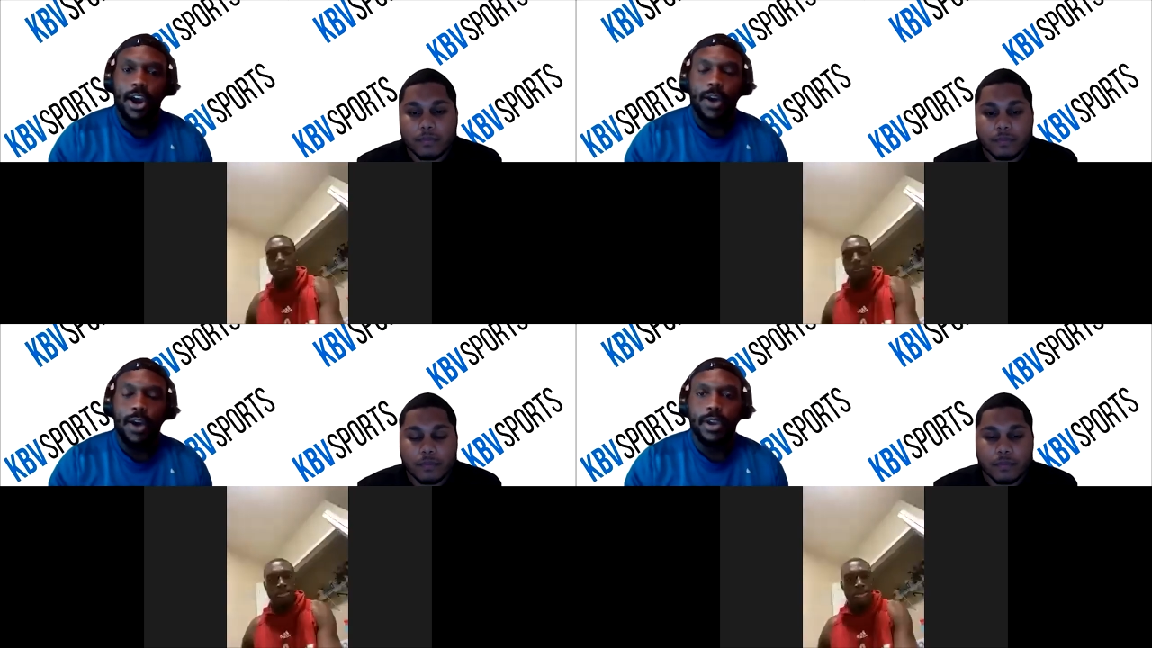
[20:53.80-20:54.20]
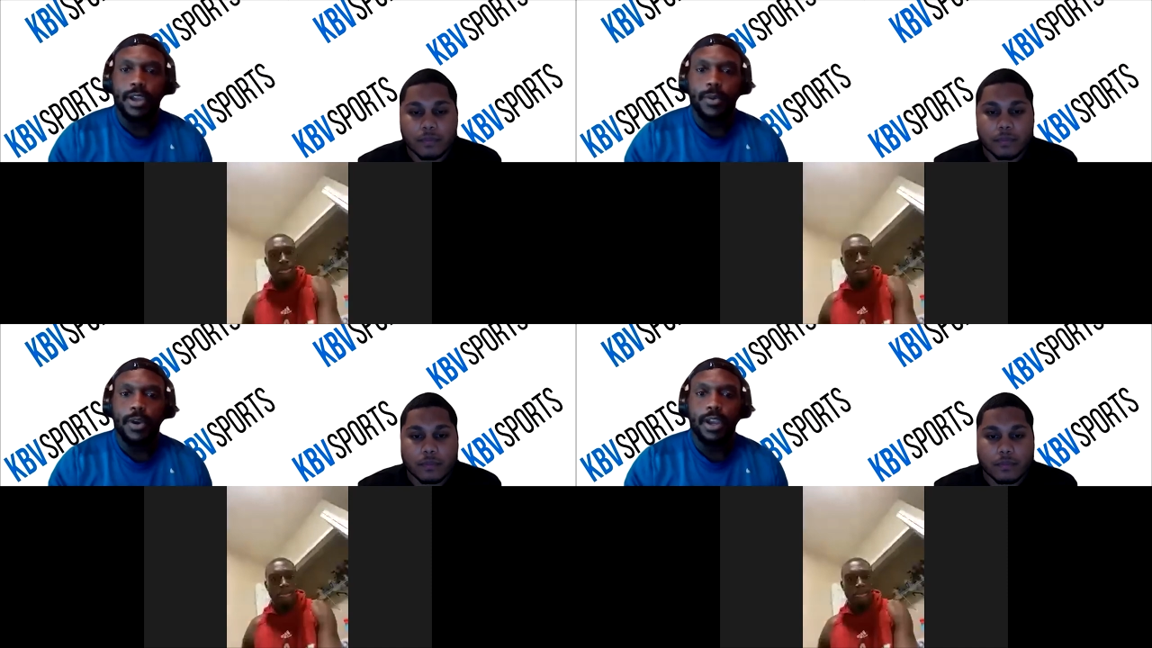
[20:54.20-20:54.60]
Speaker 1: work and
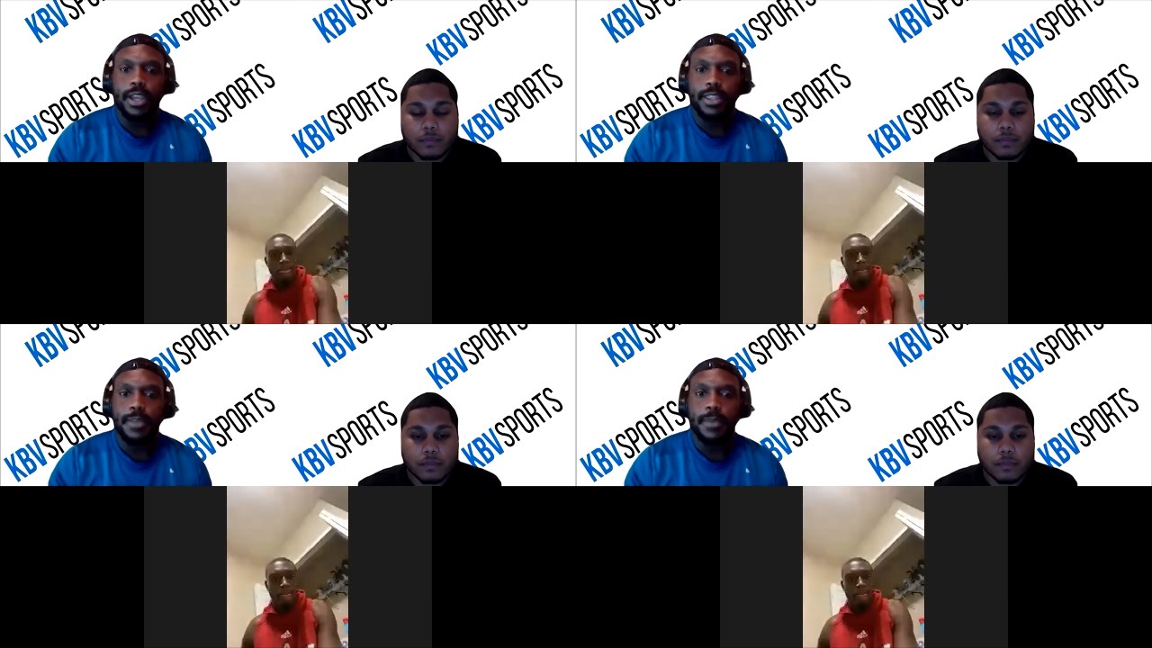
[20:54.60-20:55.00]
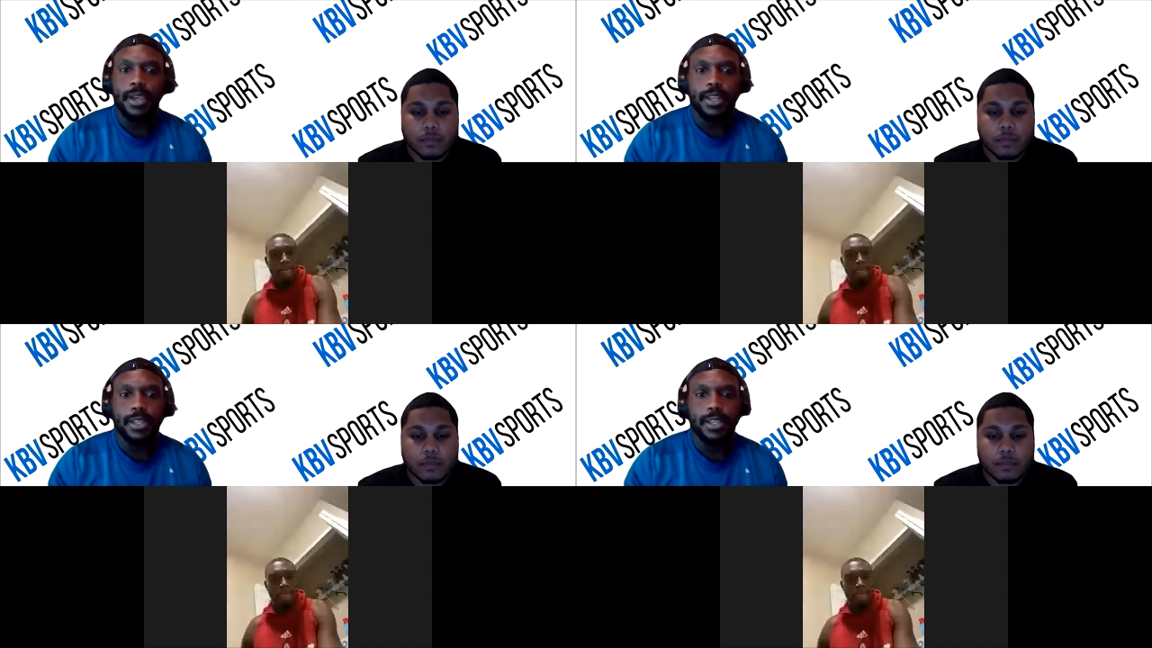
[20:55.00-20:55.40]
work ethic, man,
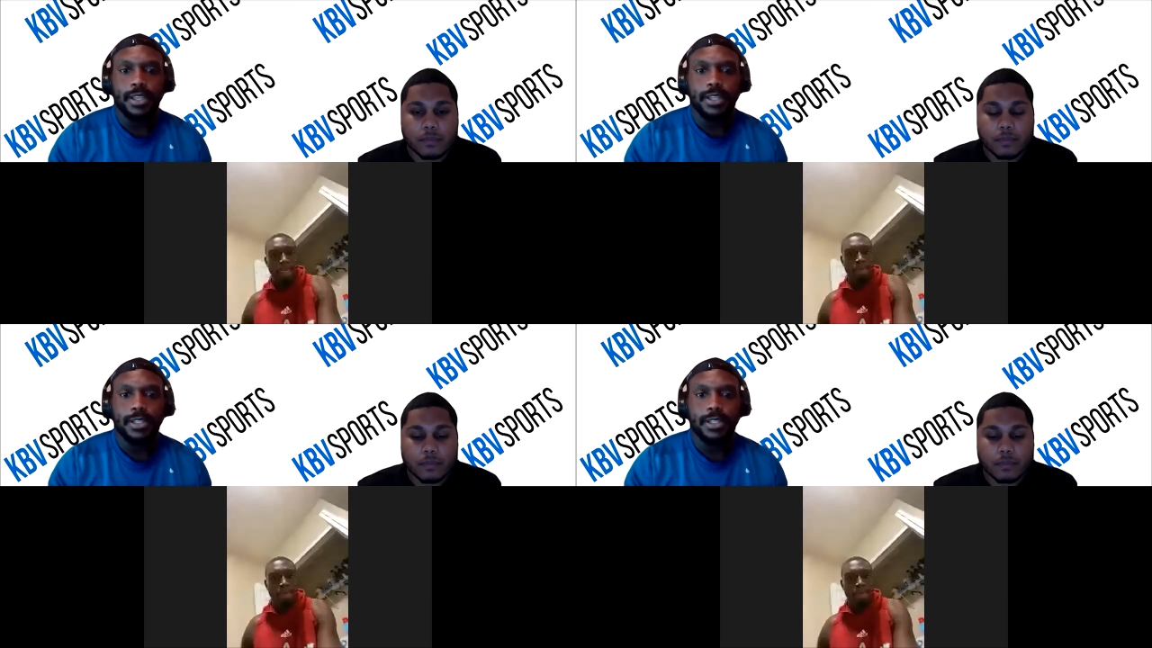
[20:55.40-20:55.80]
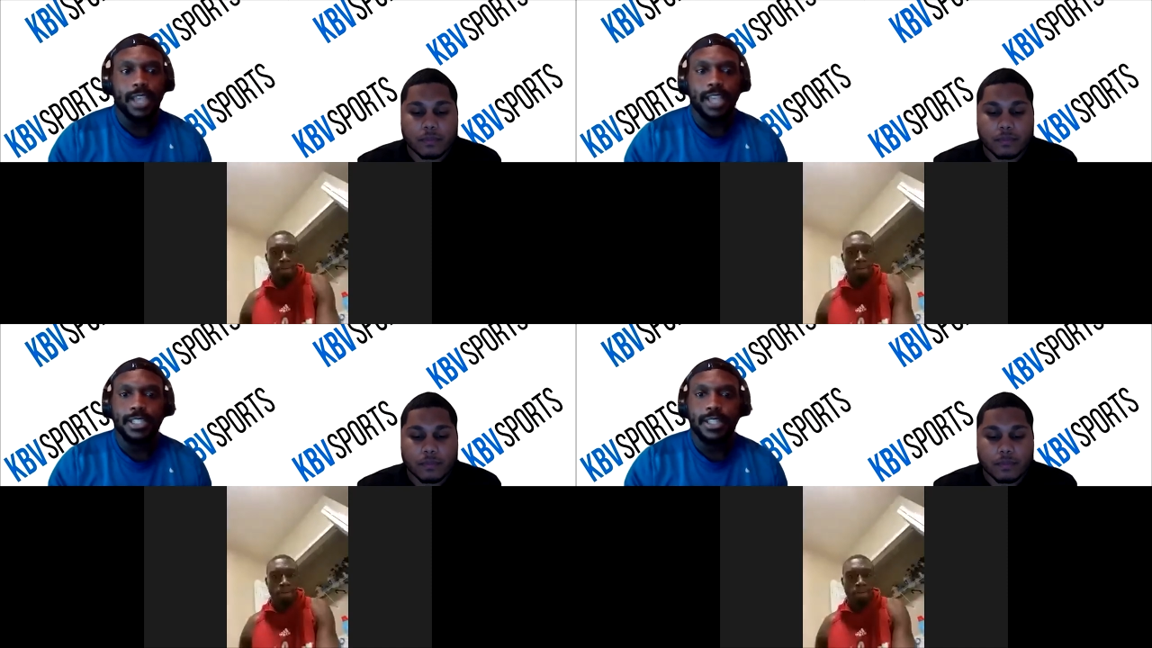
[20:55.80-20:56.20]
and
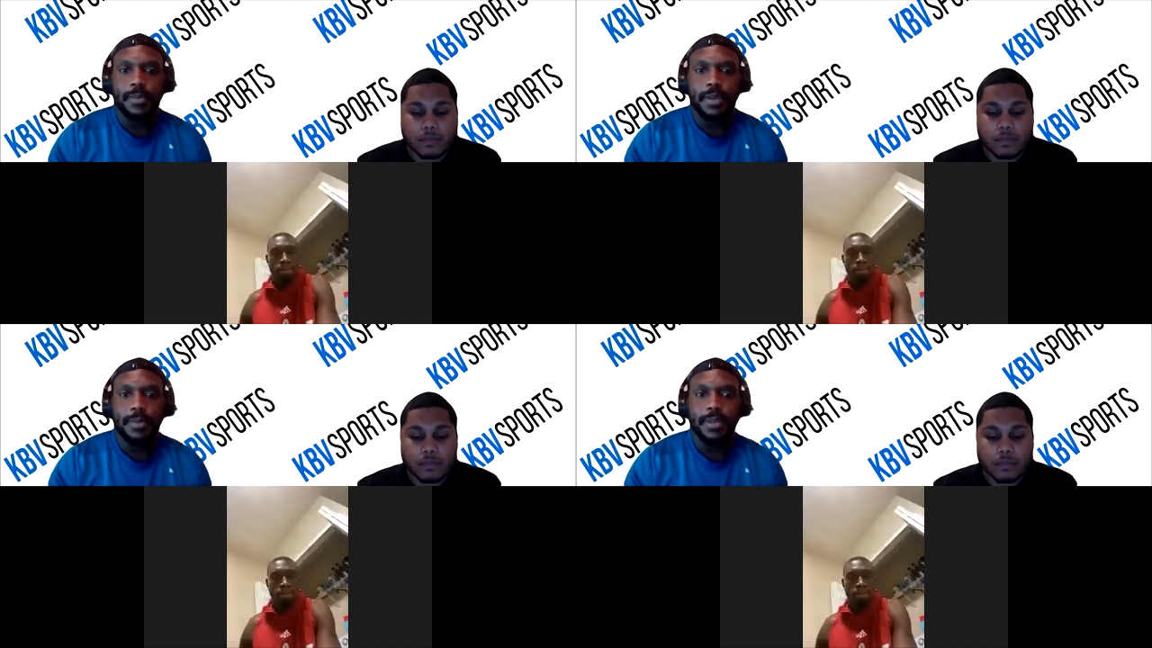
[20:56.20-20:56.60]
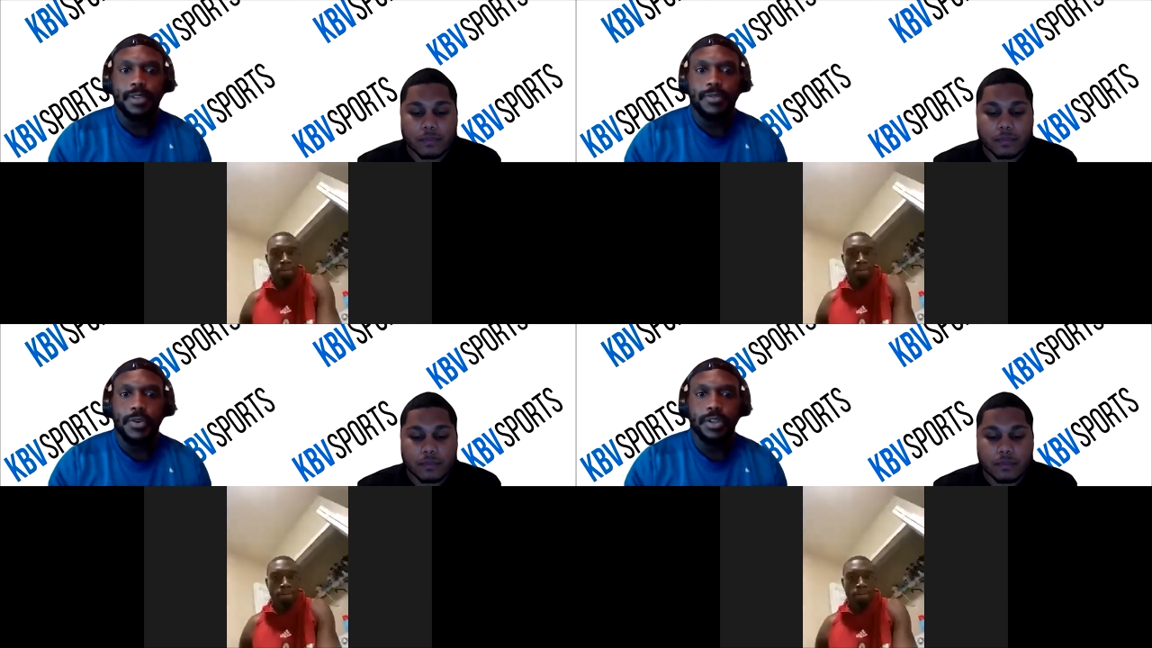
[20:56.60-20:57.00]
sky's the limit. I'm looking
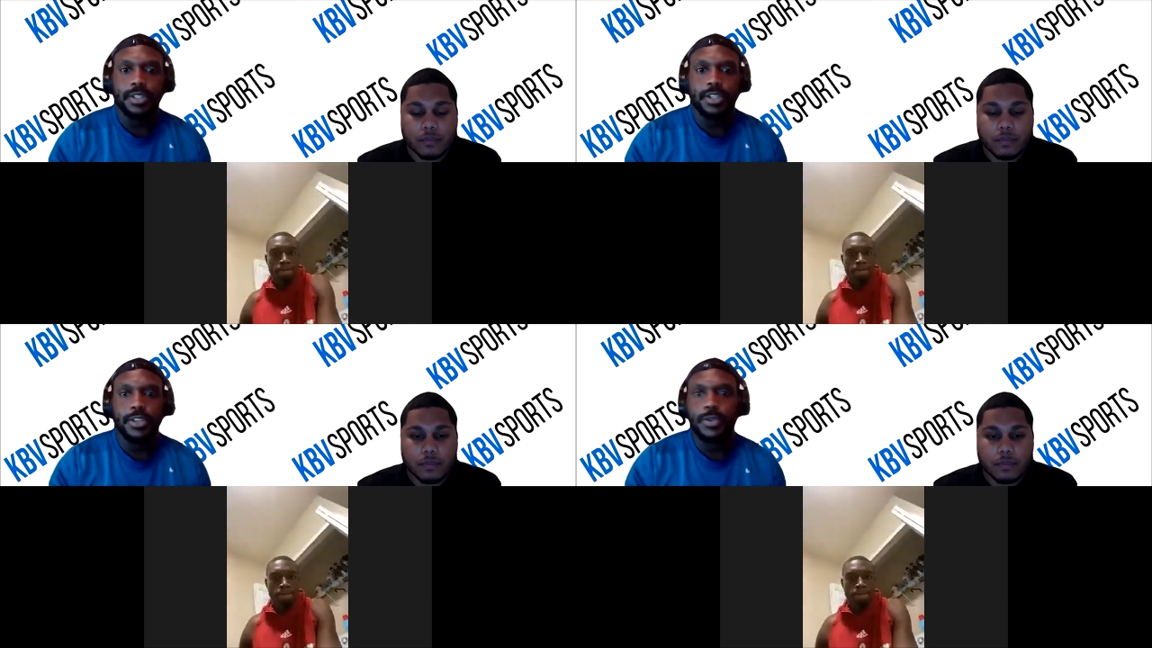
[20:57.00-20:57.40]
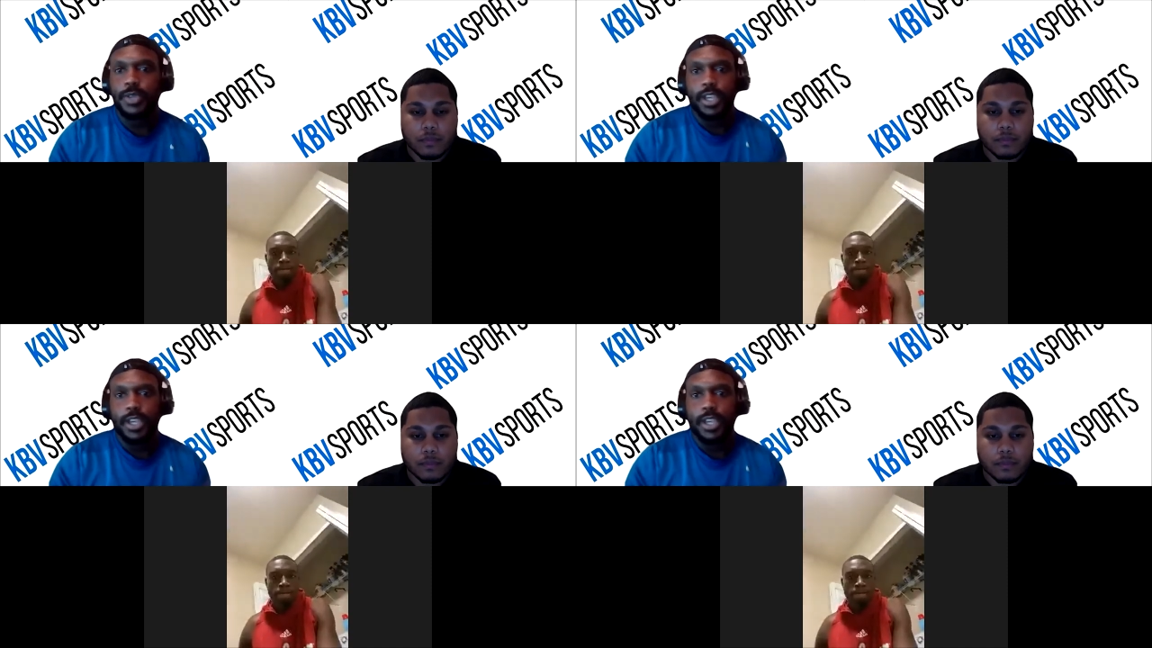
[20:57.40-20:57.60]
forward to you.